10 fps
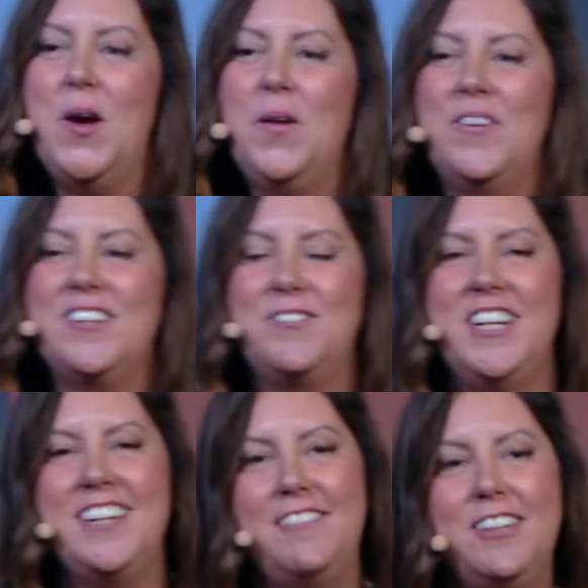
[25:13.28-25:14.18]
which
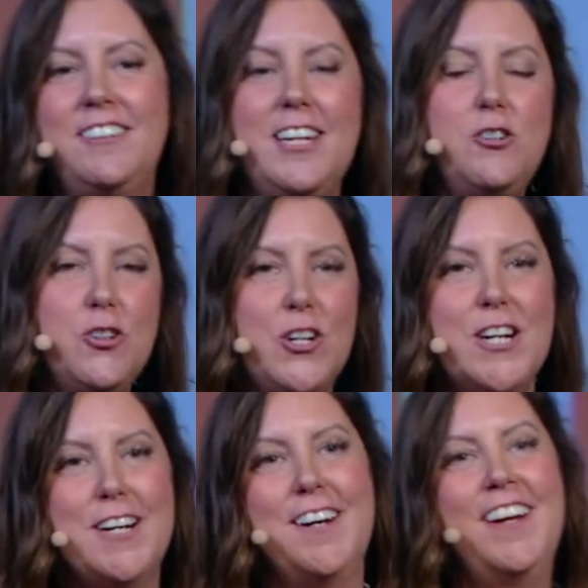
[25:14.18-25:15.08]
meant I would say,
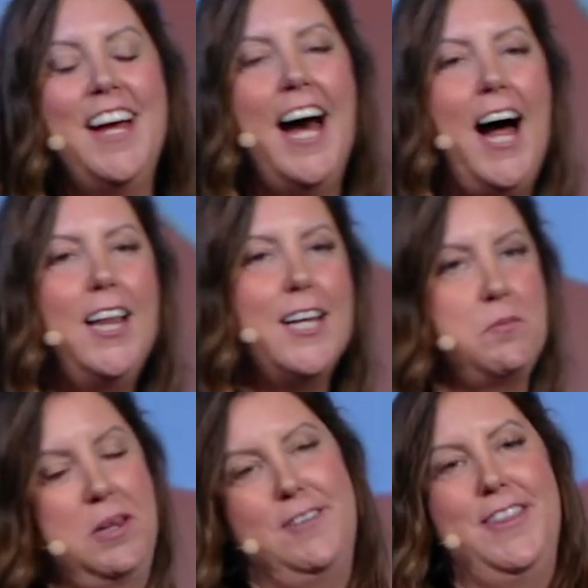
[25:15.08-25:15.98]
sure, I'll
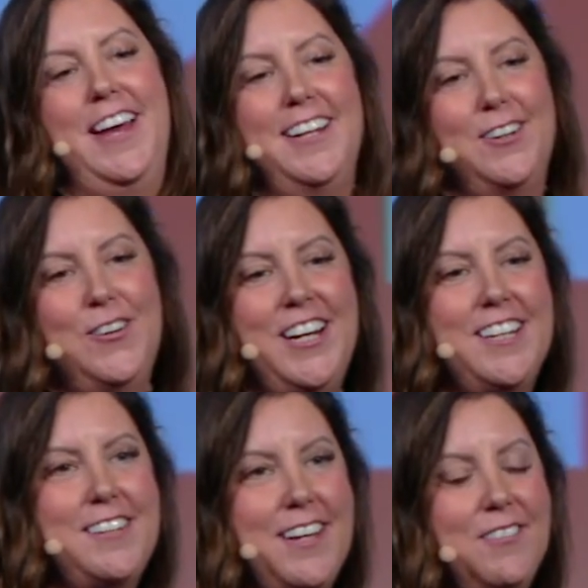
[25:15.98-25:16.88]
upload that and create a
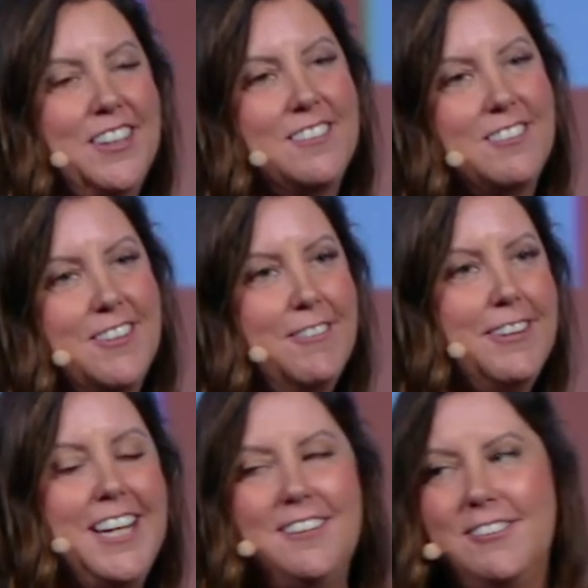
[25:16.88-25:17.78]
table in
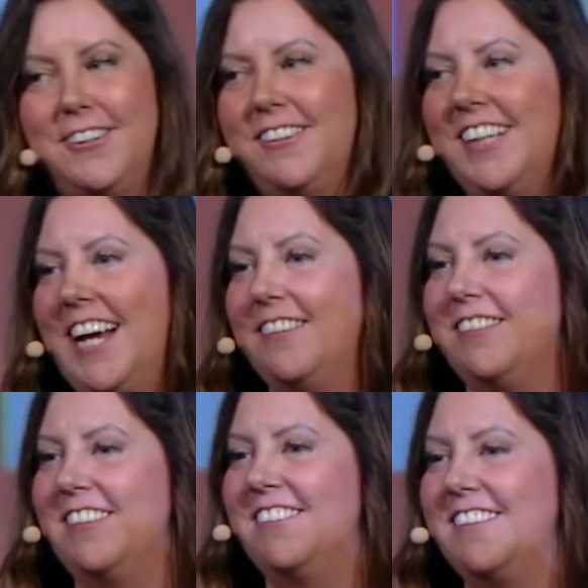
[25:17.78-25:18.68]
Snowflake so you can
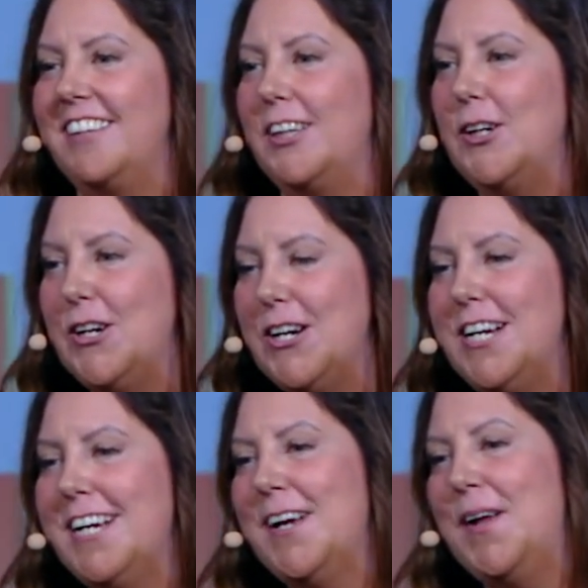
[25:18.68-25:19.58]
access it in Looker.
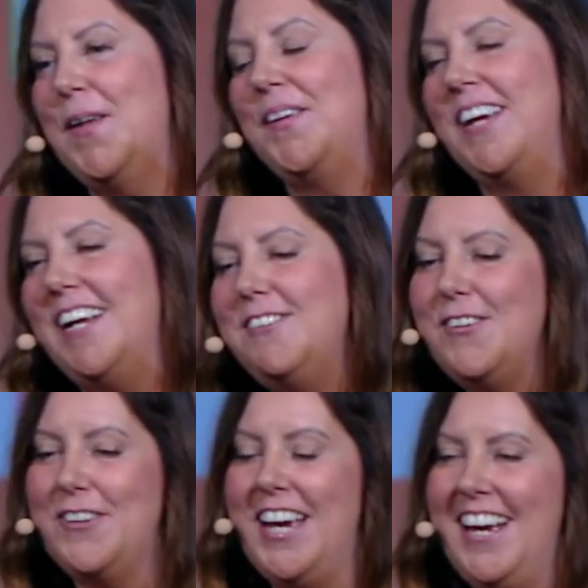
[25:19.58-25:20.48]
It's
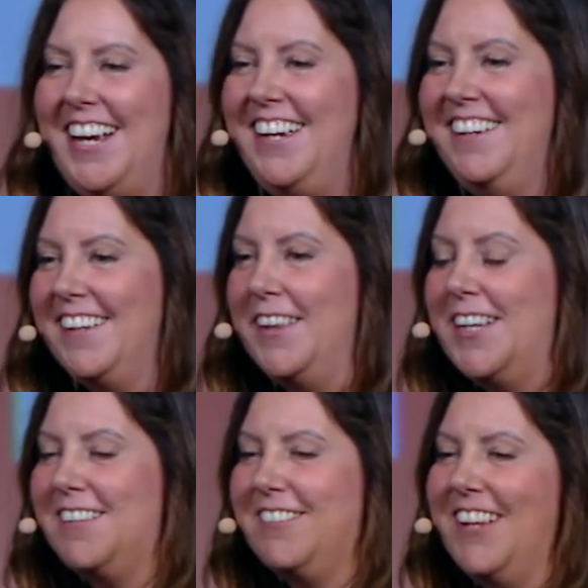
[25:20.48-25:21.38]
okay that
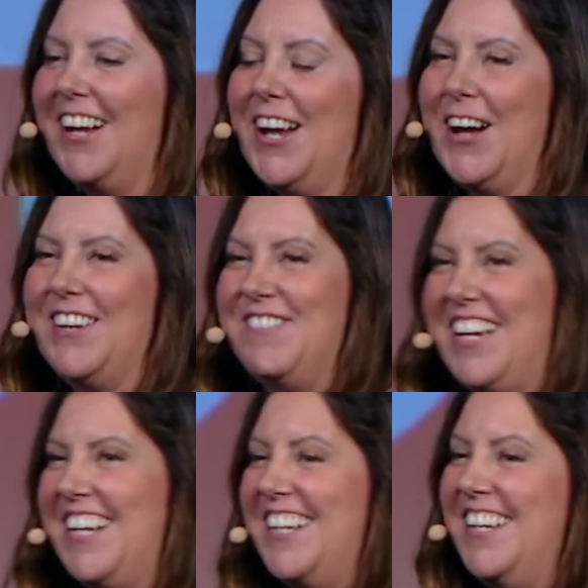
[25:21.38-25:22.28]
it's not
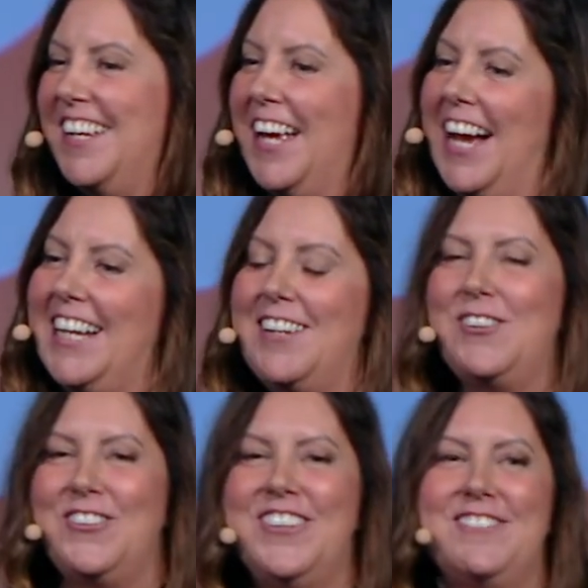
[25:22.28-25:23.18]
automated, and I
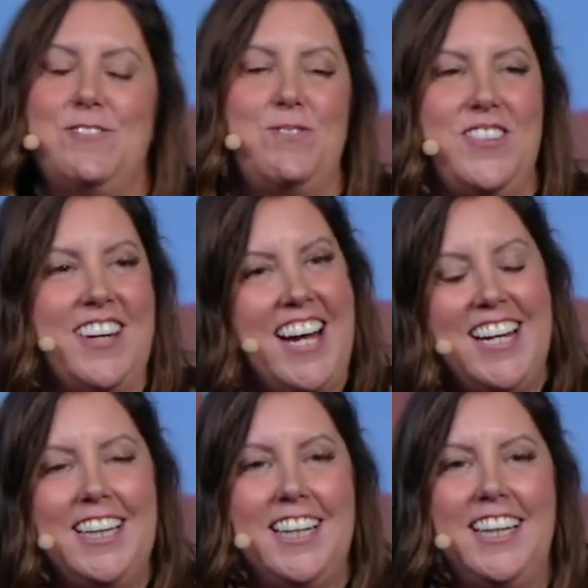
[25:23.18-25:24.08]
sort of die
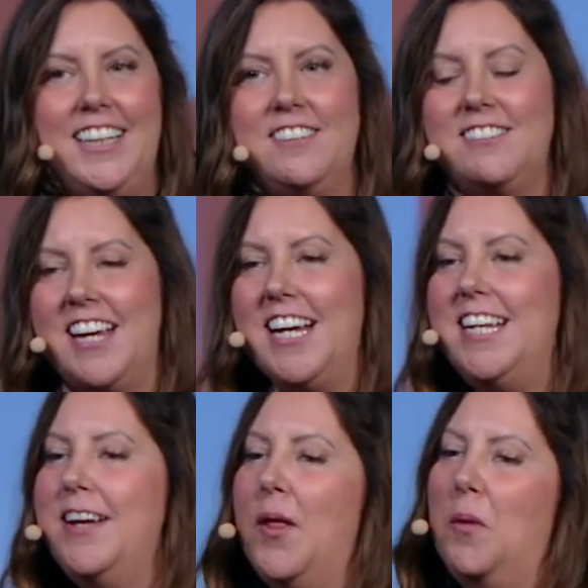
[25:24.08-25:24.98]
a little inside
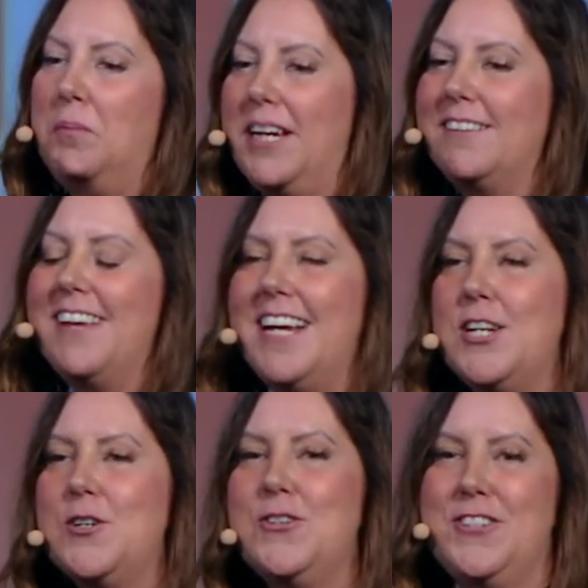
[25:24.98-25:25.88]
because I
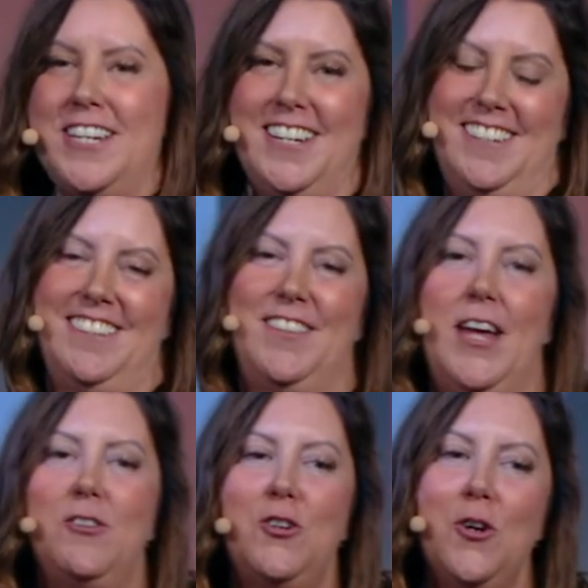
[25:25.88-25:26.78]
understand
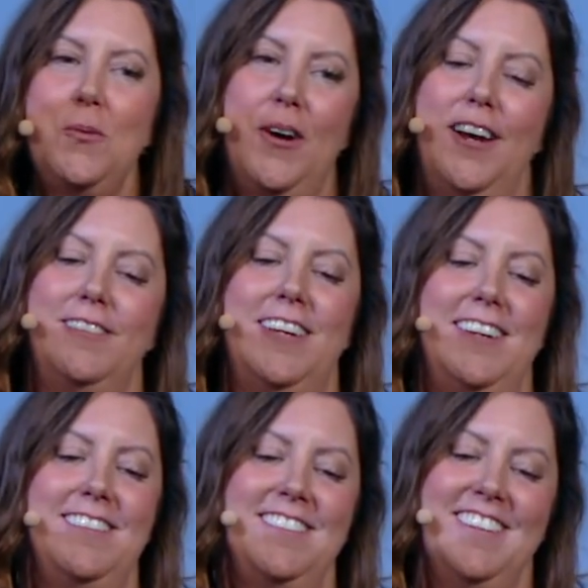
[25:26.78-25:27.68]
that's your
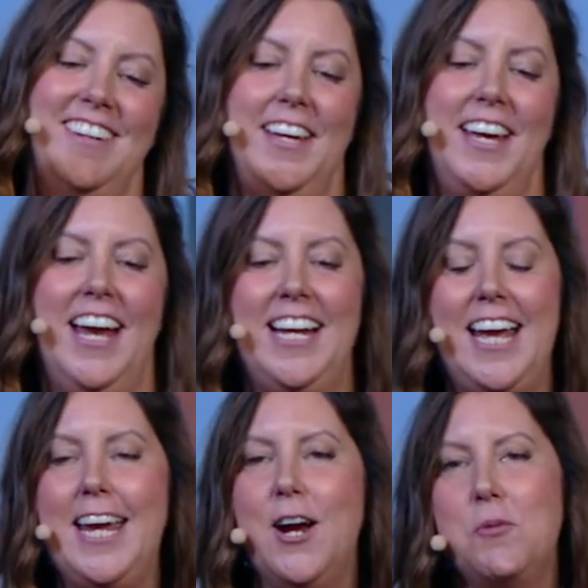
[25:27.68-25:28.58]
process, and I
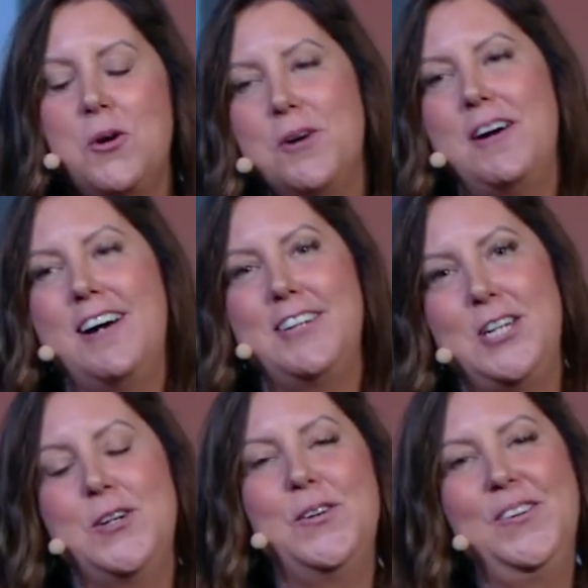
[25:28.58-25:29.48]
care more about
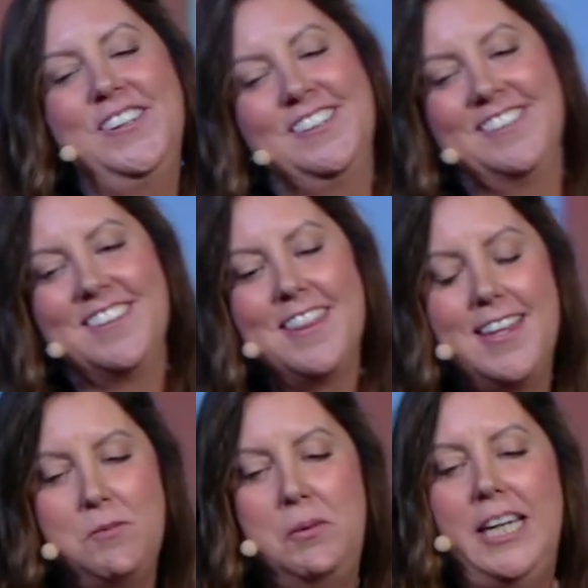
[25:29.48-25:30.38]
you
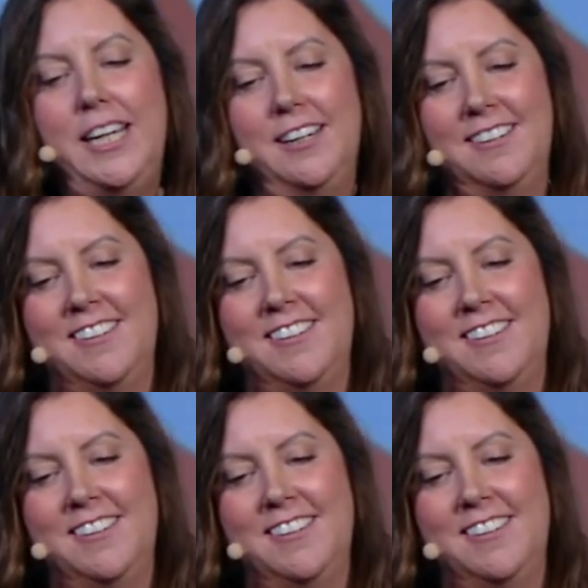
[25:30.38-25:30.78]
than me.